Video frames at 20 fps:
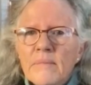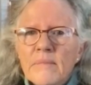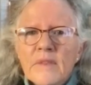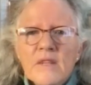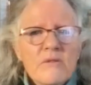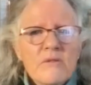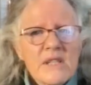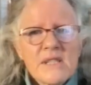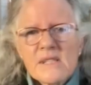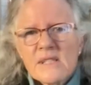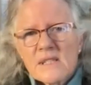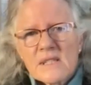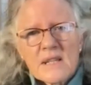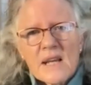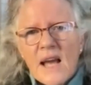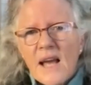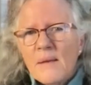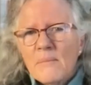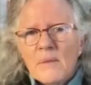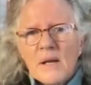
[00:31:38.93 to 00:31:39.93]
The rest of the
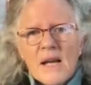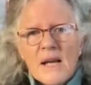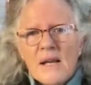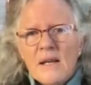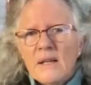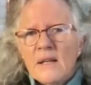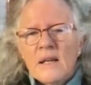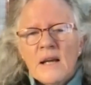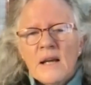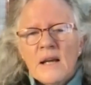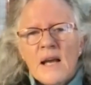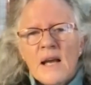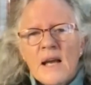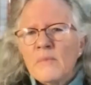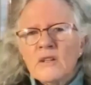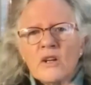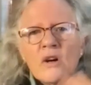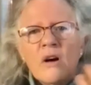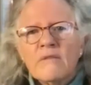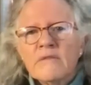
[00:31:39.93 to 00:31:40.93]
time, I'm
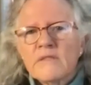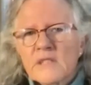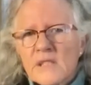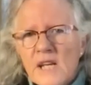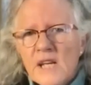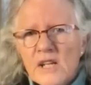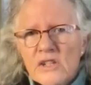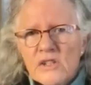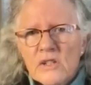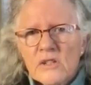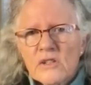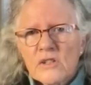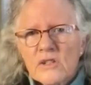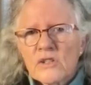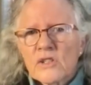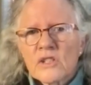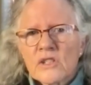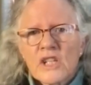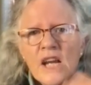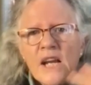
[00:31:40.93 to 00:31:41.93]
in conversation, just
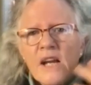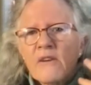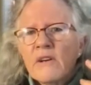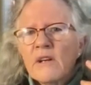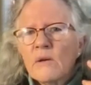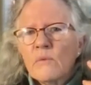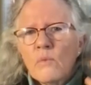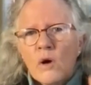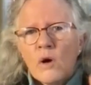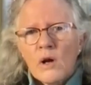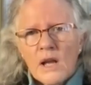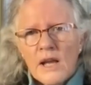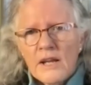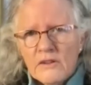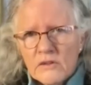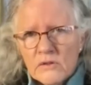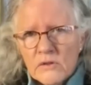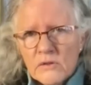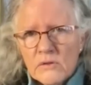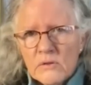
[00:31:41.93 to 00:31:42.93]
sharing what I
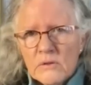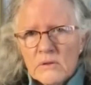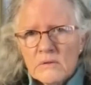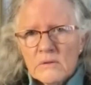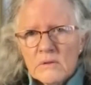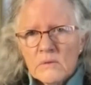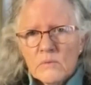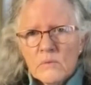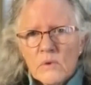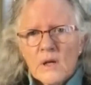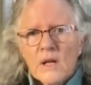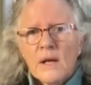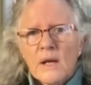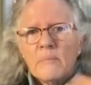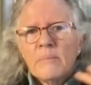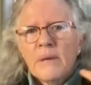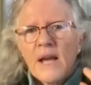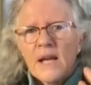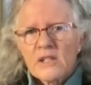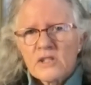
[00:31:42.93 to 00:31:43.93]
do, what
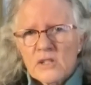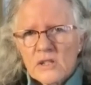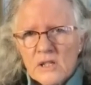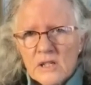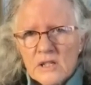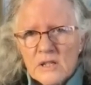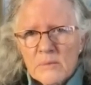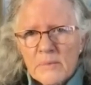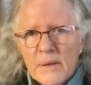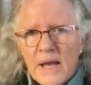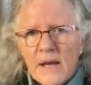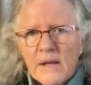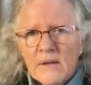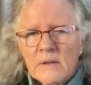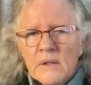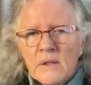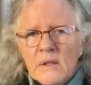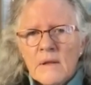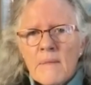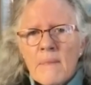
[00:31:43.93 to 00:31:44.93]
I'm passionate about.
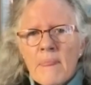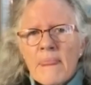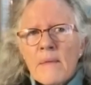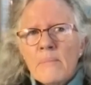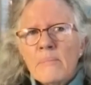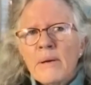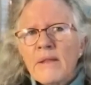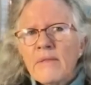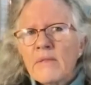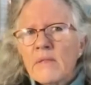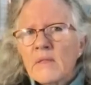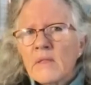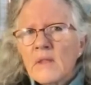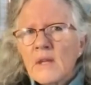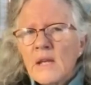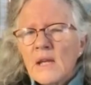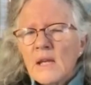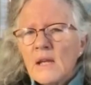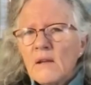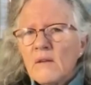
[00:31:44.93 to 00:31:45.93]
But
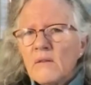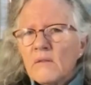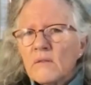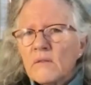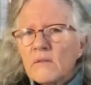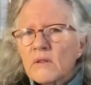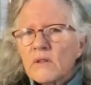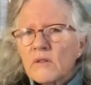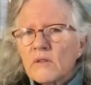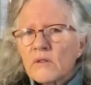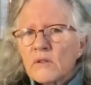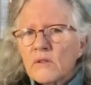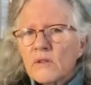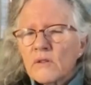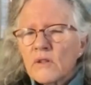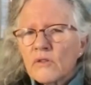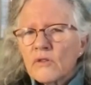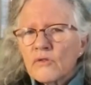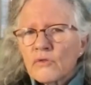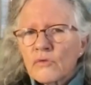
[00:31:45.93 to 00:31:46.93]
the
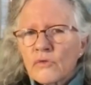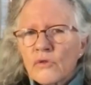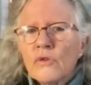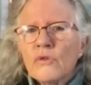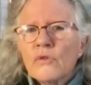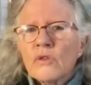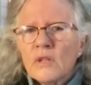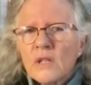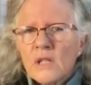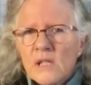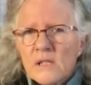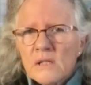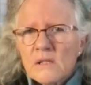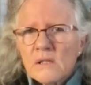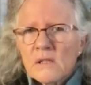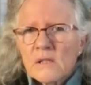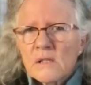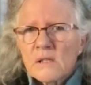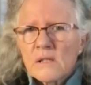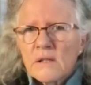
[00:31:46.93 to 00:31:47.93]
truth
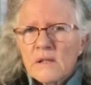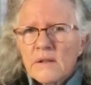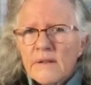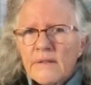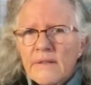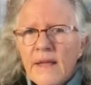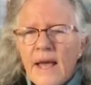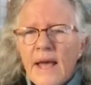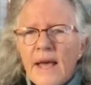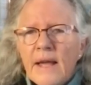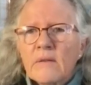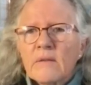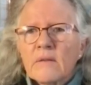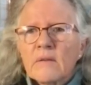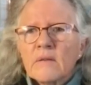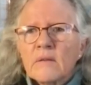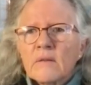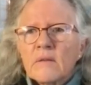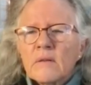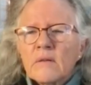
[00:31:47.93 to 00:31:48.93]
is that
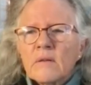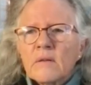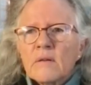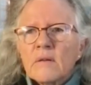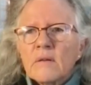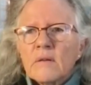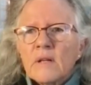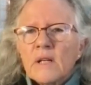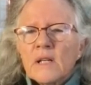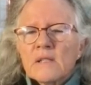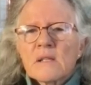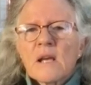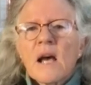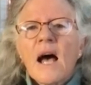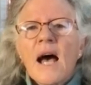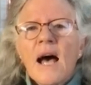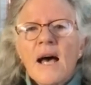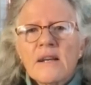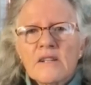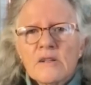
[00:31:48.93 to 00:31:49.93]
it's
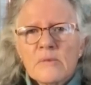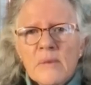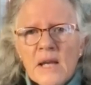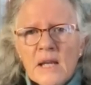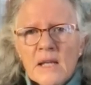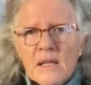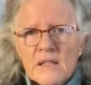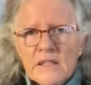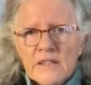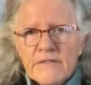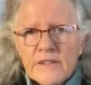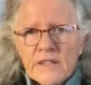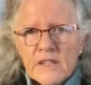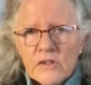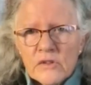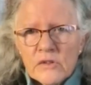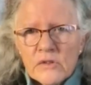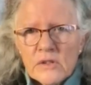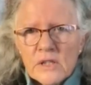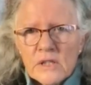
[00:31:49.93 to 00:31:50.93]
hard to make a living
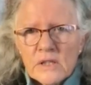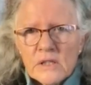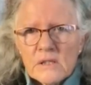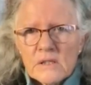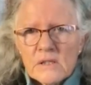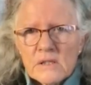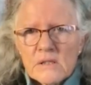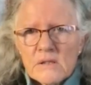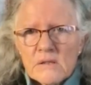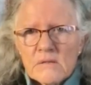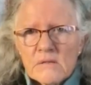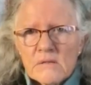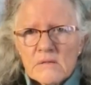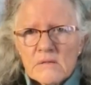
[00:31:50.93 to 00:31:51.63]
doing this.